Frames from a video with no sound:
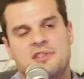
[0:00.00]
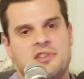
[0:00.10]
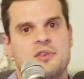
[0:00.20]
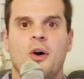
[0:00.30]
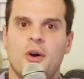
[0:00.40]

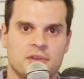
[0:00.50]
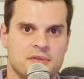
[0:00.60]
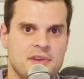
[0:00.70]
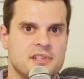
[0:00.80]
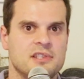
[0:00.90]
to you all the
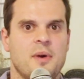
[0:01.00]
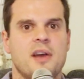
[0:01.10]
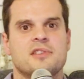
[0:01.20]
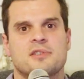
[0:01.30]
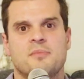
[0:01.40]
reasons
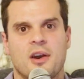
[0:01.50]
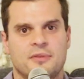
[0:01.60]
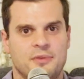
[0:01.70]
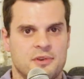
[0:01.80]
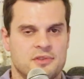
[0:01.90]
why a
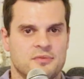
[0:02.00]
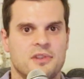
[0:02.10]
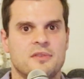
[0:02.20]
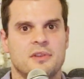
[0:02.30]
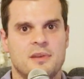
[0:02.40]
smartphone is
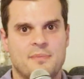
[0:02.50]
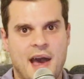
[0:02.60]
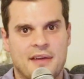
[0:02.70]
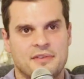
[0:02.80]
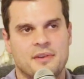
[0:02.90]
really, really
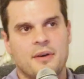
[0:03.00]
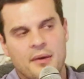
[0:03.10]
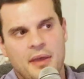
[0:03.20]
bad for you.